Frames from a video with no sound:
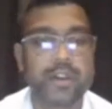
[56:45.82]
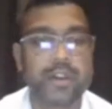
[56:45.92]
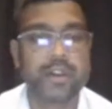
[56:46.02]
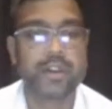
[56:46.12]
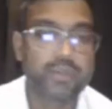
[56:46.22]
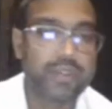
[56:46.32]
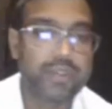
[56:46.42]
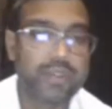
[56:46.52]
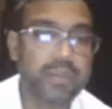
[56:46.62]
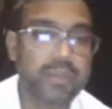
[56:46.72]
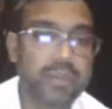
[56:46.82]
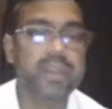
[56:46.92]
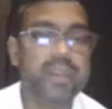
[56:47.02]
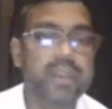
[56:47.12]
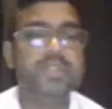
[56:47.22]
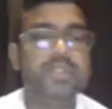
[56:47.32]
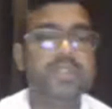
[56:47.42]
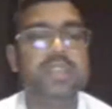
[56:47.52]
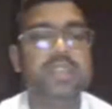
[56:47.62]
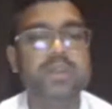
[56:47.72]
Not free from material
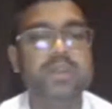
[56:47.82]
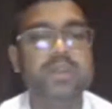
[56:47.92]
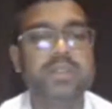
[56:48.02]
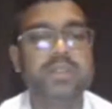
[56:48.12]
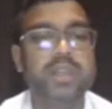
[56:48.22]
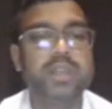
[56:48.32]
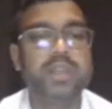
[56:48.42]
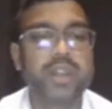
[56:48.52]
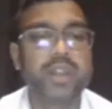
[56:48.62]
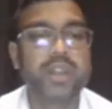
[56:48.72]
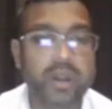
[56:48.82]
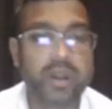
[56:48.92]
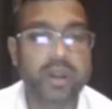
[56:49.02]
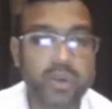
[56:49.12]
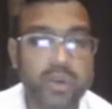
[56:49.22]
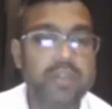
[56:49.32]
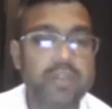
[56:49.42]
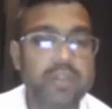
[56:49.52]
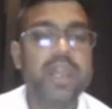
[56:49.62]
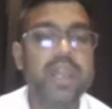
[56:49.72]
misstatements. Not true
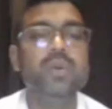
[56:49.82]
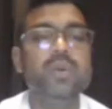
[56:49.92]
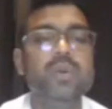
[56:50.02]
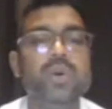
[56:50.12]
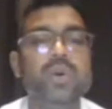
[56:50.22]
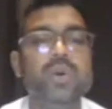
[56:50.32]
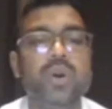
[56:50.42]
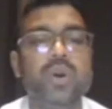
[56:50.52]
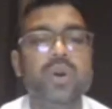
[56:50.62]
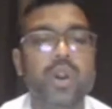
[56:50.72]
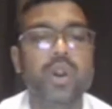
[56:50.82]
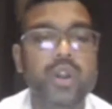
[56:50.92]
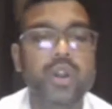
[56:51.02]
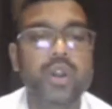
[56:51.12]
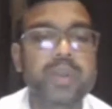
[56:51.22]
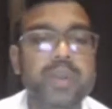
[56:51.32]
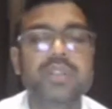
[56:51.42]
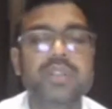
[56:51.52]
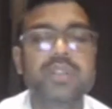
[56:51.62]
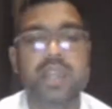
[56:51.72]
and fair view. Or not
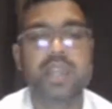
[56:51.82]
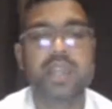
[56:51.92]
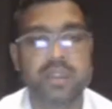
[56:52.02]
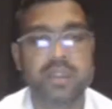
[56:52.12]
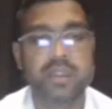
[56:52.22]
present fairly.